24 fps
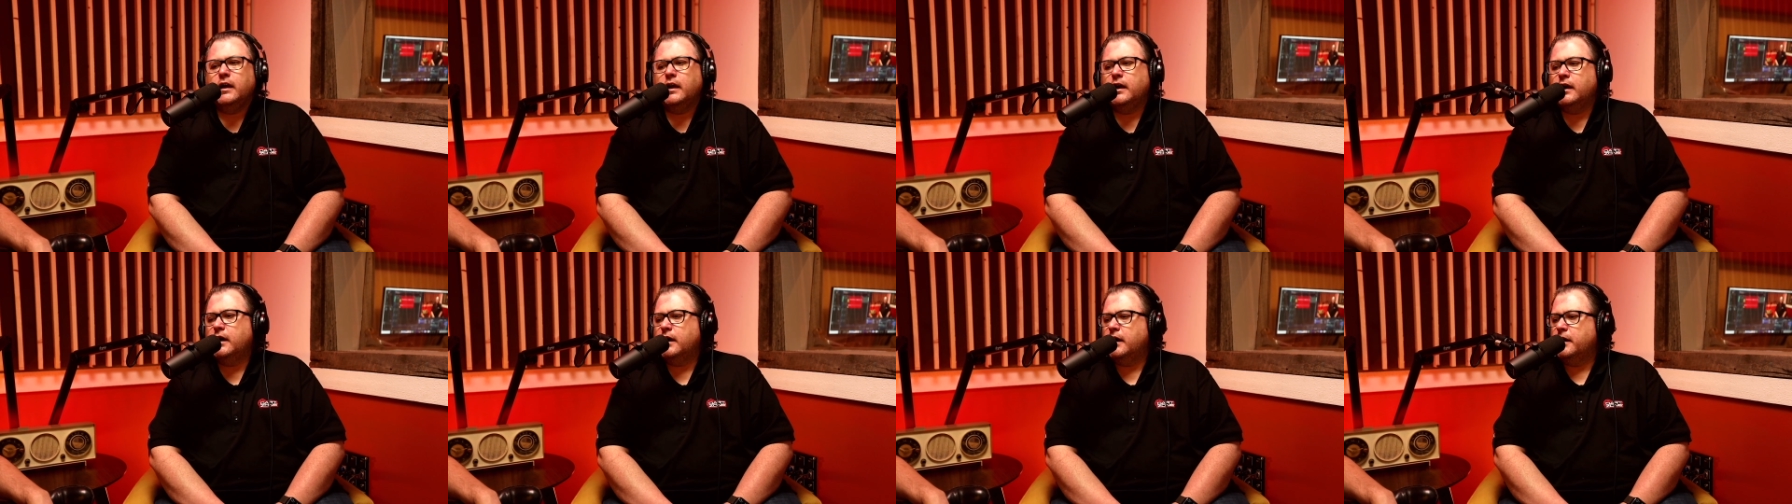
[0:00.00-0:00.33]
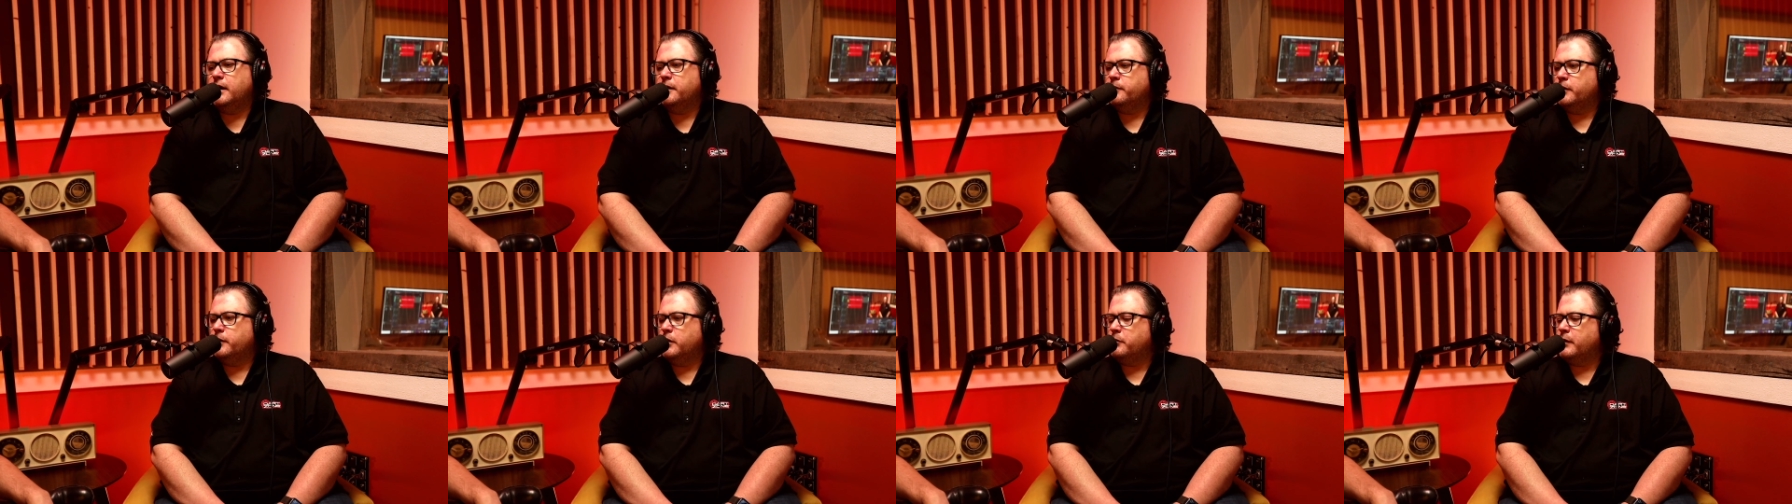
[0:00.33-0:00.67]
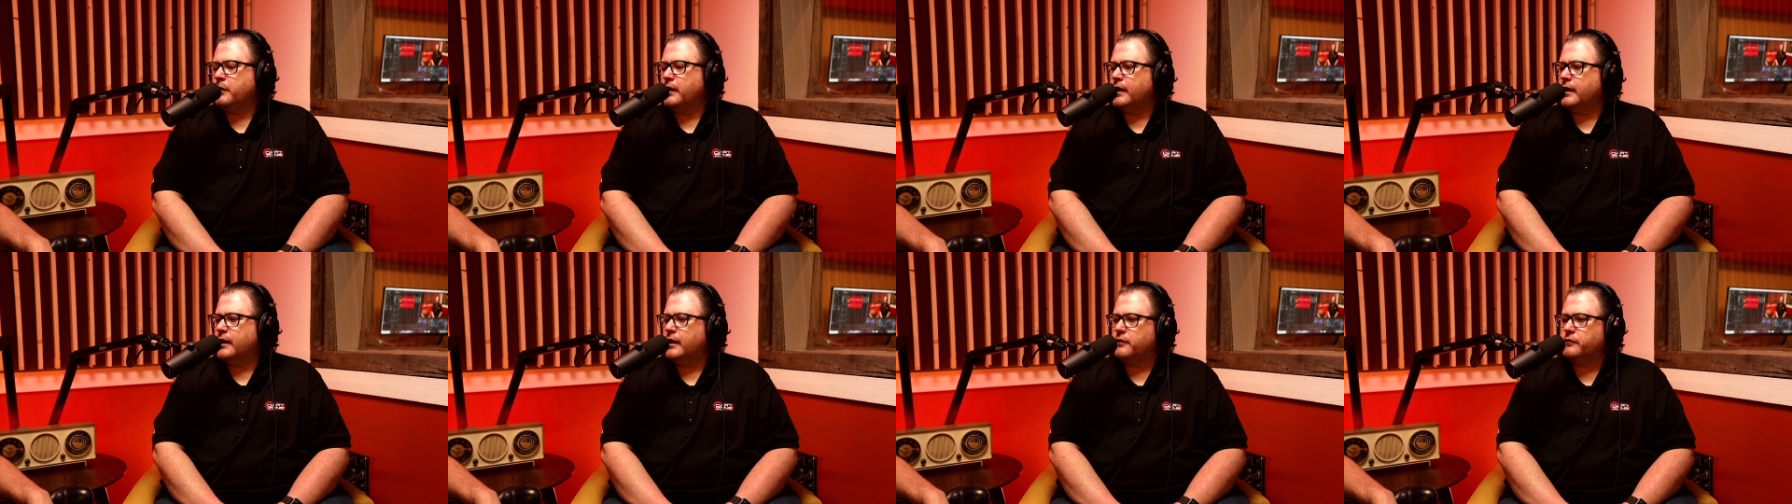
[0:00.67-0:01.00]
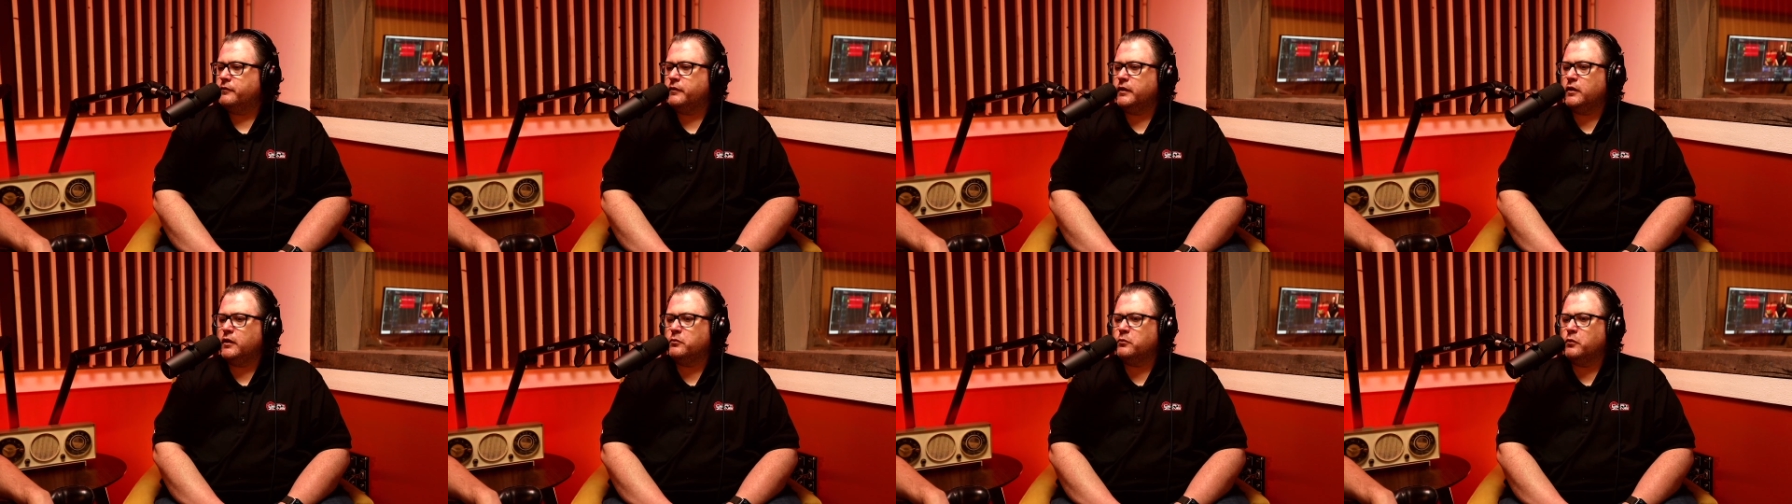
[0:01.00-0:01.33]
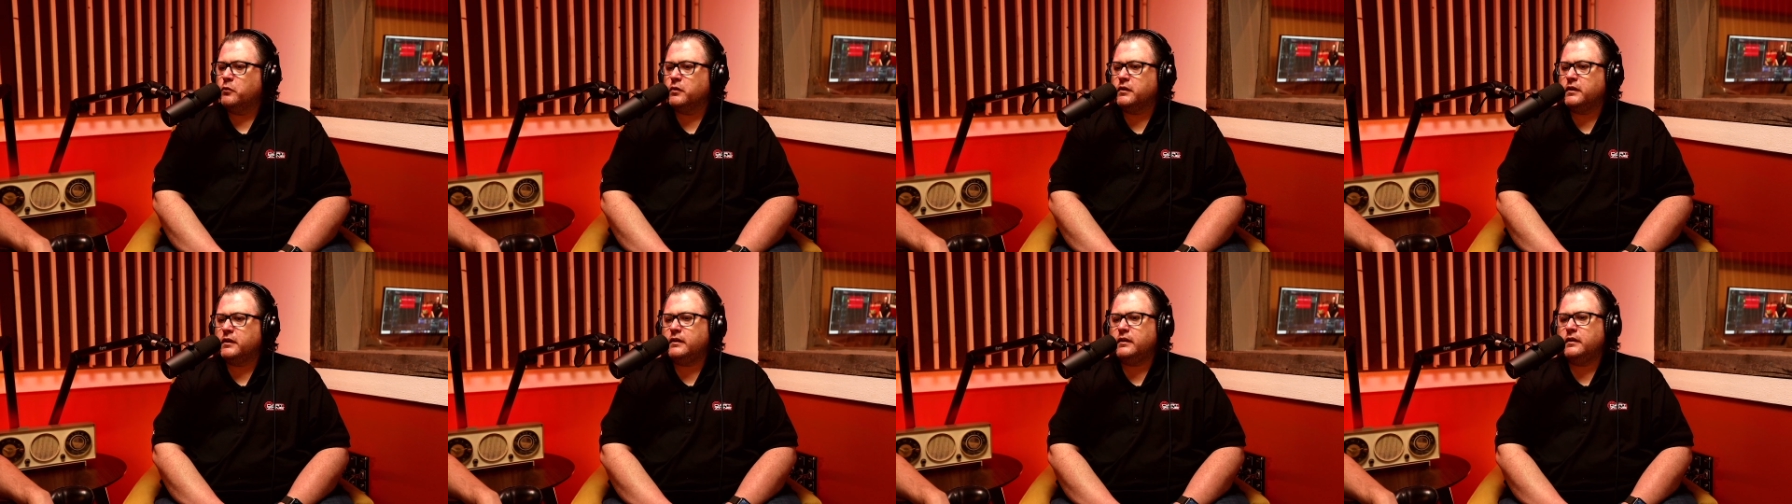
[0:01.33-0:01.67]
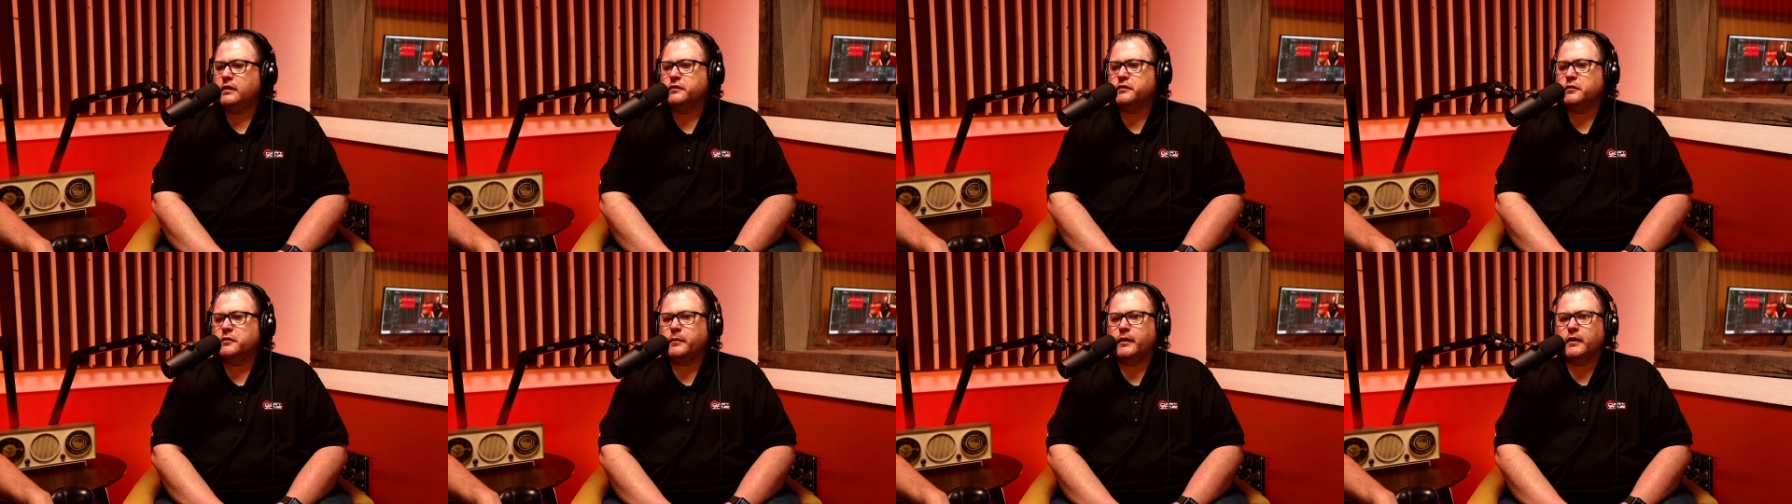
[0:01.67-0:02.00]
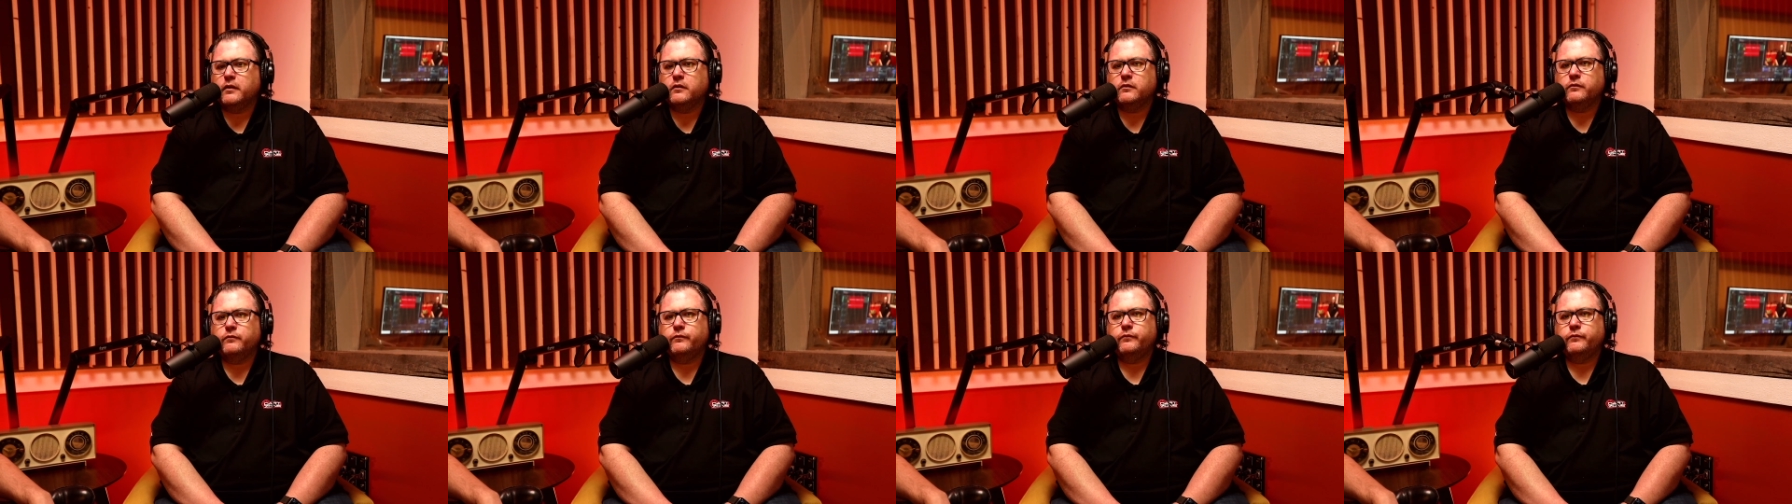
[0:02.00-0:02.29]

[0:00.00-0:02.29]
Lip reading: We may have more details about